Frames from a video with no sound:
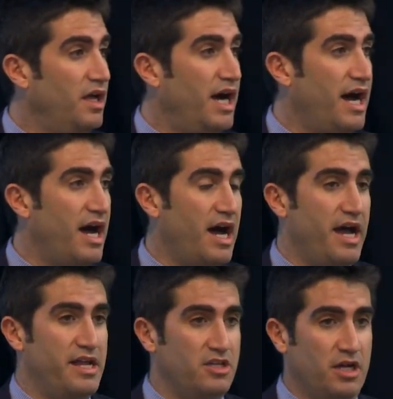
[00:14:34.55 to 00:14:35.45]
Uh,
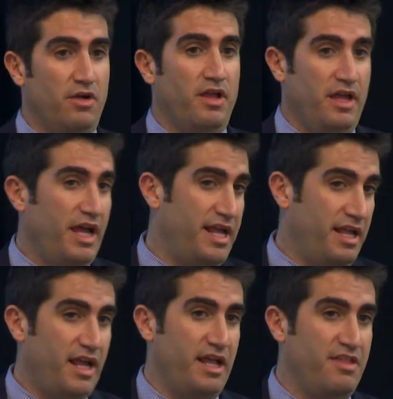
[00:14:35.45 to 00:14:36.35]
you know, I,
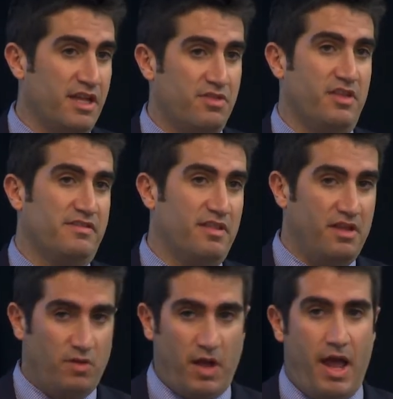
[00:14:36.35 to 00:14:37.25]
I think this,
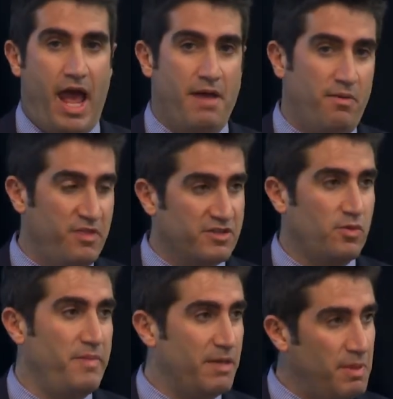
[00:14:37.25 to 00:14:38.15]
I, this
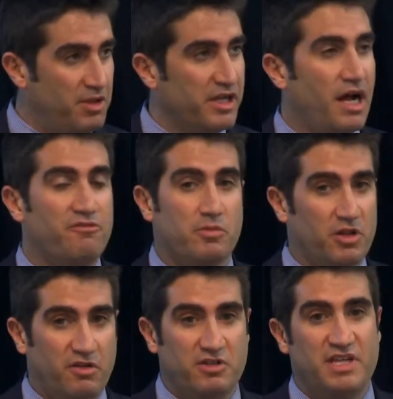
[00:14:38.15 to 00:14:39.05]
will make people
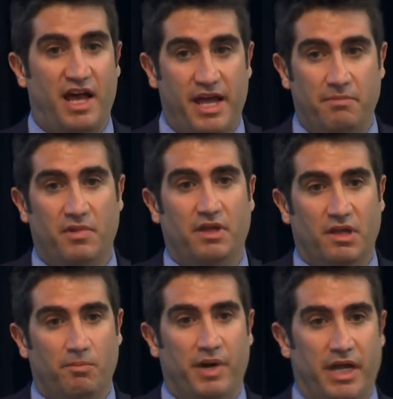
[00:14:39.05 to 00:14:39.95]
uncomfortable over time,
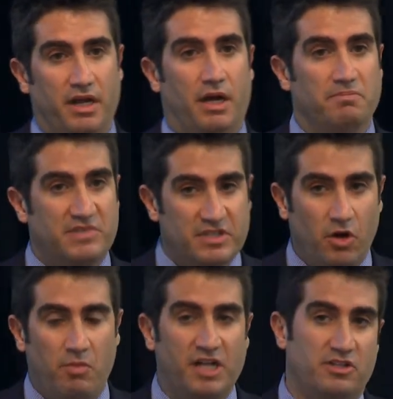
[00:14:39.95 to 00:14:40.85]
but um,
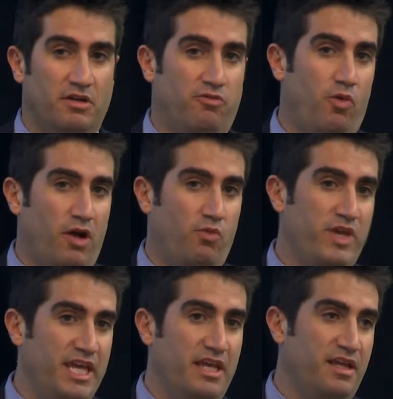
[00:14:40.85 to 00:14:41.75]
so much of what
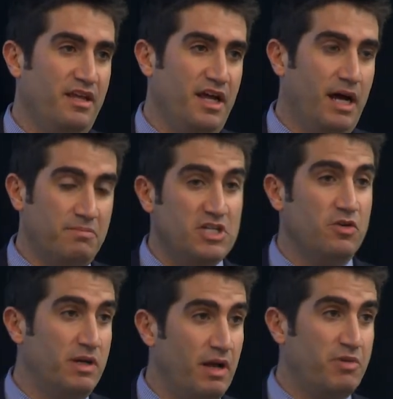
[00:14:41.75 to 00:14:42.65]
we um,
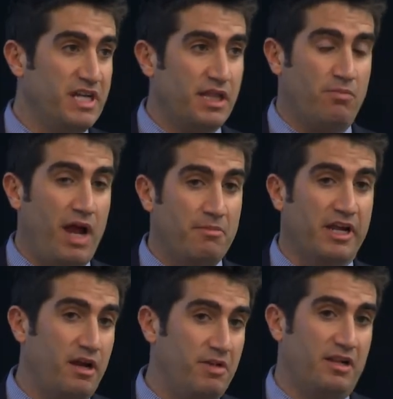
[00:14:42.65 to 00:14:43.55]
do, and particularly in primary
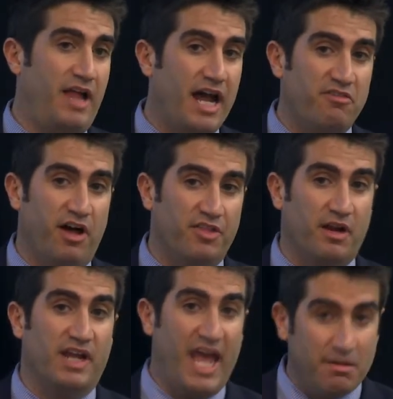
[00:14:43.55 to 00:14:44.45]
care, but in a lot of
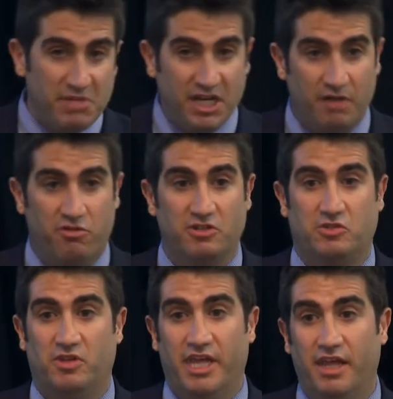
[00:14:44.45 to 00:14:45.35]
healthcare, can be done
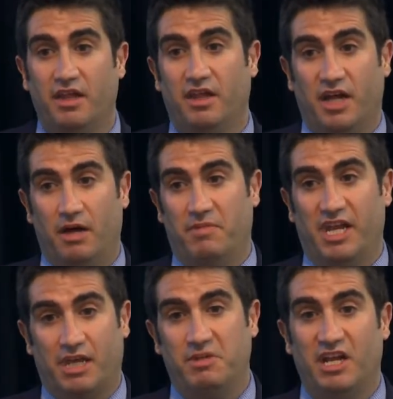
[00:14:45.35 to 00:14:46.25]
virtually, um, and
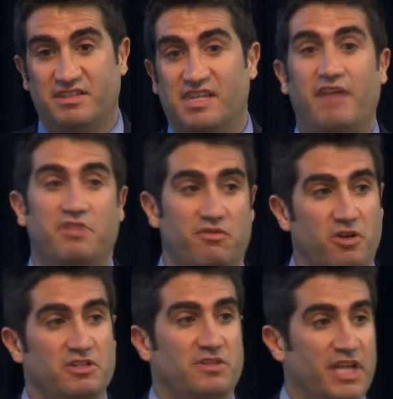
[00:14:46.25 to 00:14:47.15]
it can be done safely
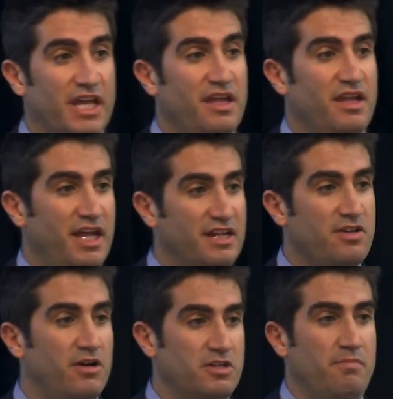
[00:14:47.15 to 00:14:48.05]
virtually. And it's
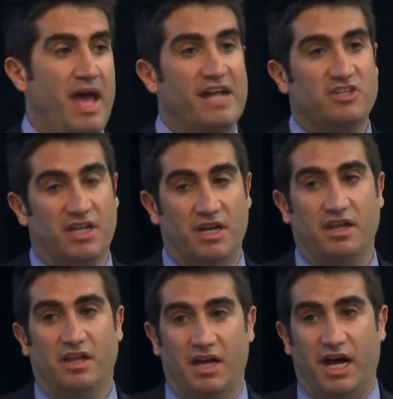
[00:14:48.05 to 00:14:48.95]
hard to imagine
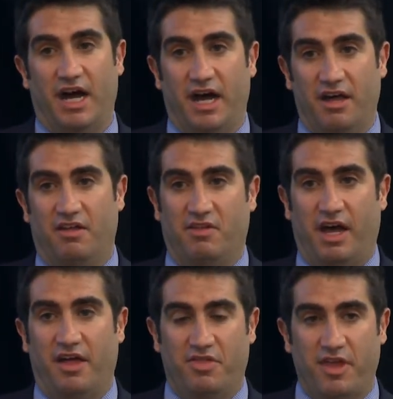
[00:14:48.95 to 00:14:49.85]
uh,
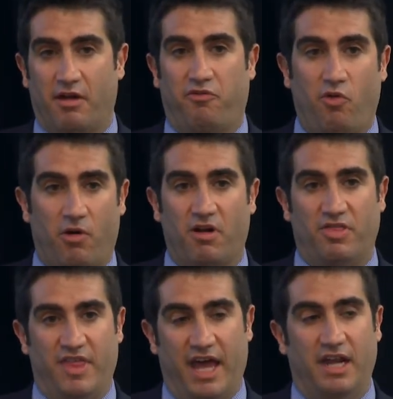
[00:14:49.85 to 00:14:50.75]
uh, therefore,
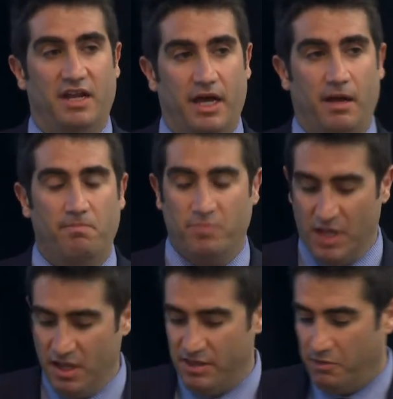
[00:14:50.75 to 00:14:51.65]
that, um,
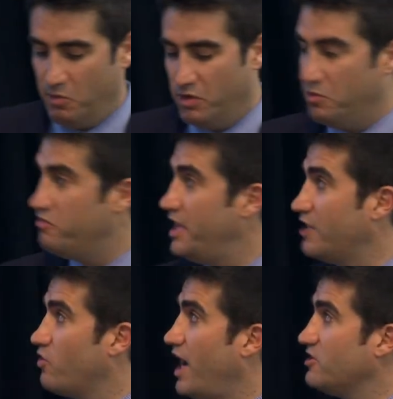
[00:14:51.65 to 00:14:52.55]
that we wouldn't move in that
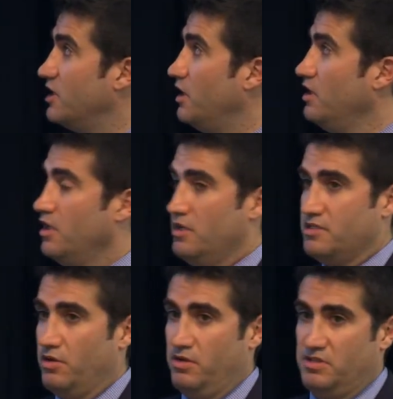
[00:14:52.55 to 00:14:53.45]
direction.
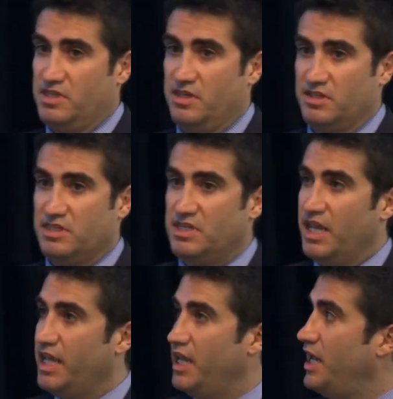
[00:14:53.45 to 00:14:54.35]
So to, to
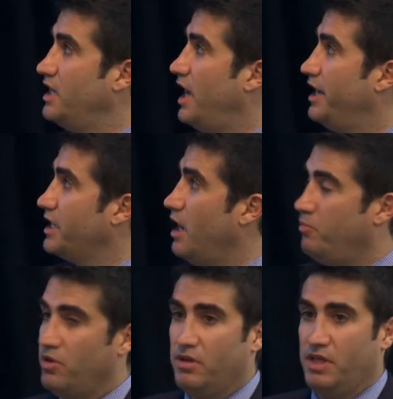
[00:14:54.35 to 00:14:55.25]
dig in on, on a
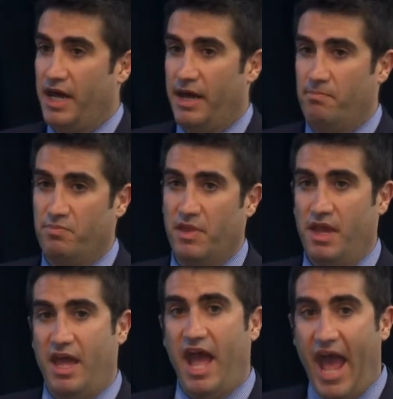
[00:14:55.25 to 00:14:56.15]
couple um,
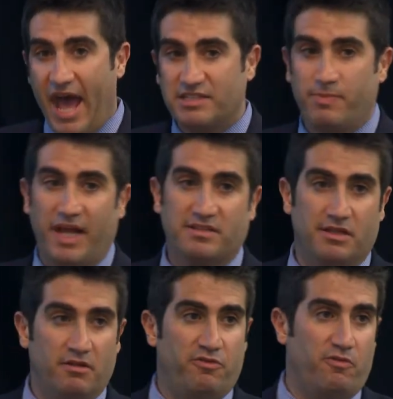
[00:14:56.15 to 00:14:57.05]
aspects
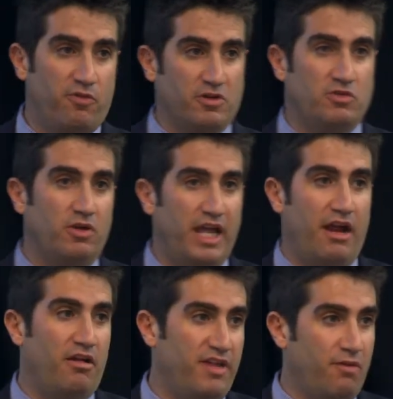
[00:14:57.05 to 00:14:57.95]
of virtual
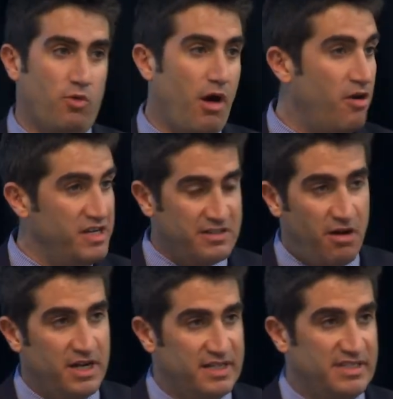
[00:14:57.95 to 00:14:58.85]
care that we're already
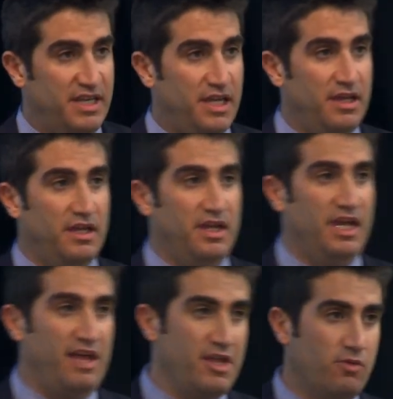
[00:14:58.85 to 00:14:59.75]
starting to see,
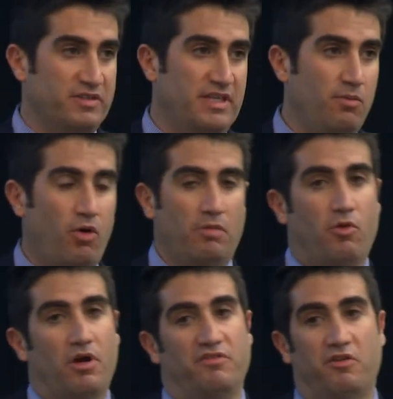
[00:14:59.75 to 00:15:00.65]
and I think we'll see more and
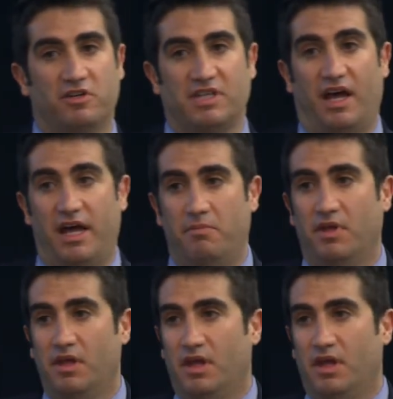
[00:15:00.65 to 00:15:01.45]
more of over time.